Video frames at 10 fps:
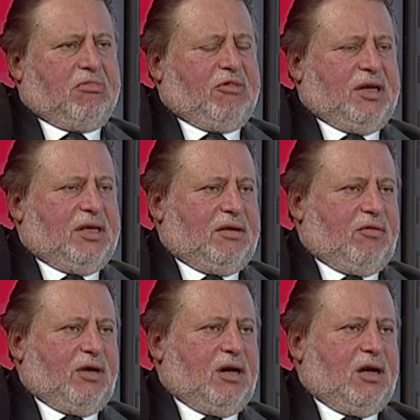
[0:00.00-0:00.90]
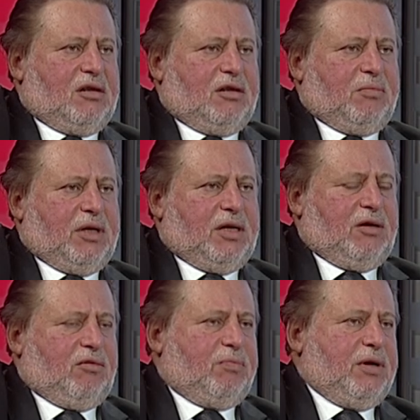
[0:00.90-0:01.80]
we need we are 100
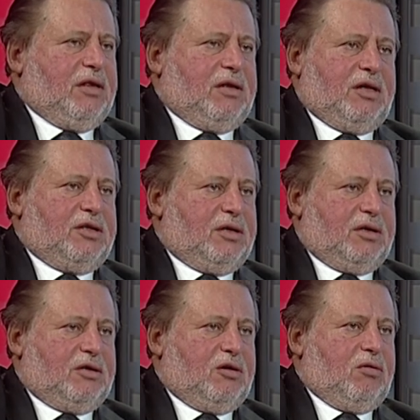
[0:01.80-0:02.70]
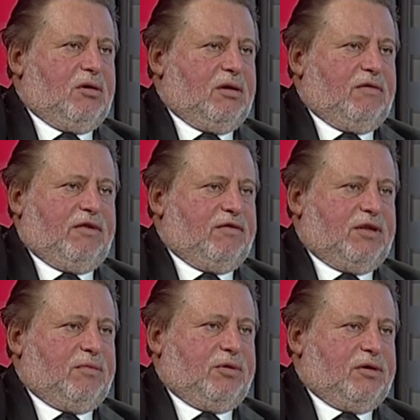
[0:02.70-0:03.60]
million. Our penetration is lower than
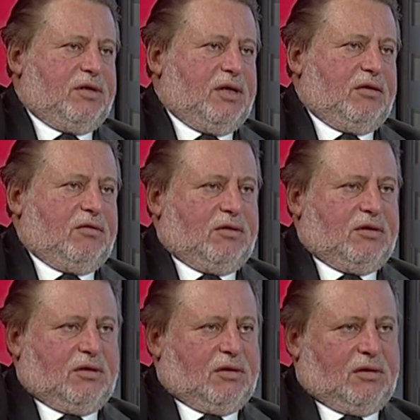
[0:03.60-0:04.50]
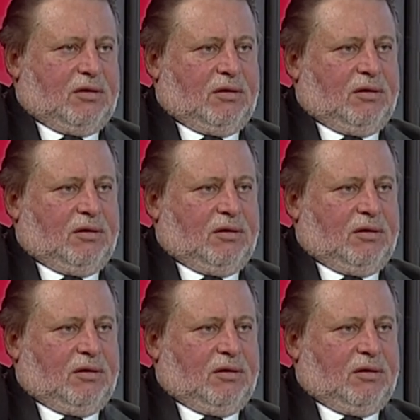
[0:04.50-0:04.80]
15 percent, which is